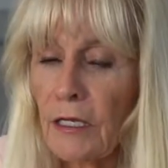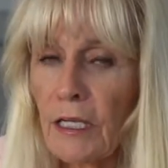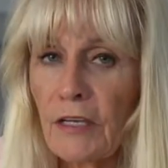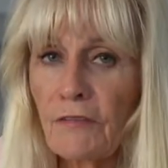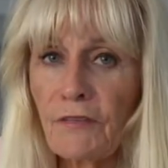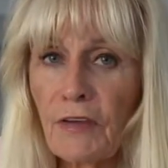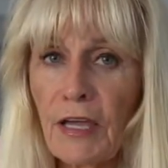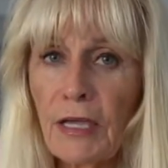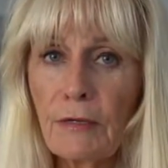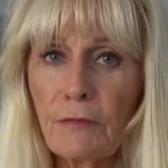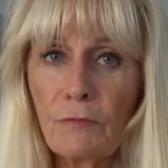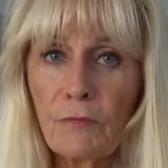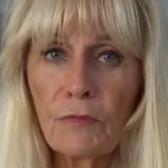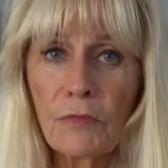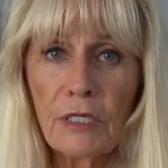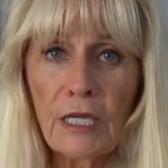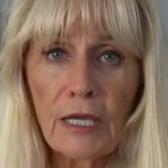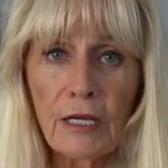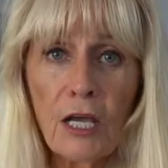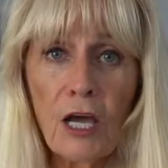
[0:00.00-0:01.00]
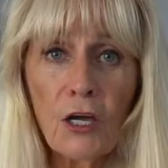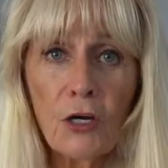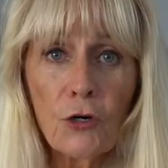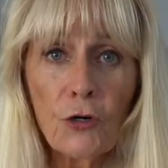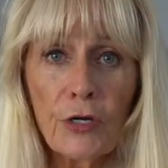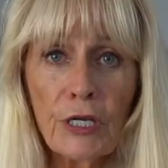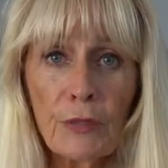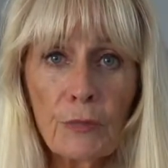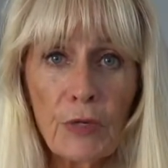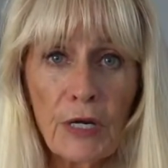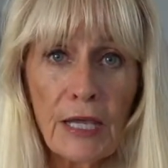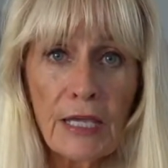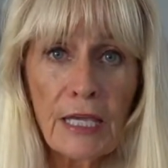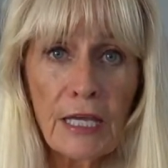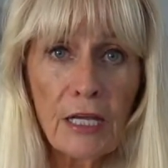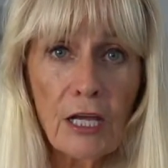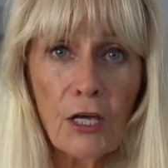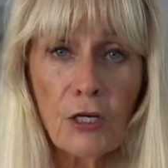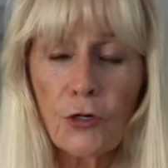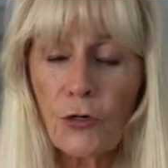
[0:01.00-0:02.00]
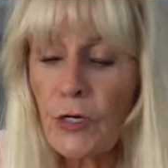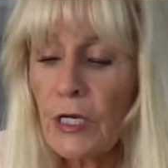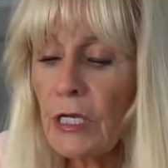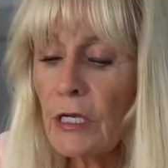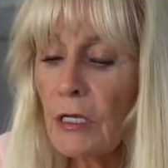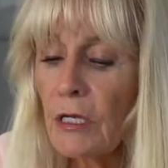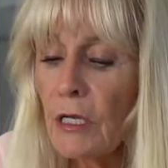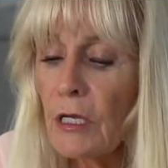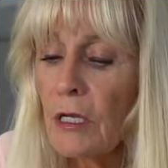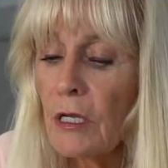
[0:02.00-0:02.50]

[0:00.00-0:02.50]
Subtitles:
If I get hungry, when I get hungry,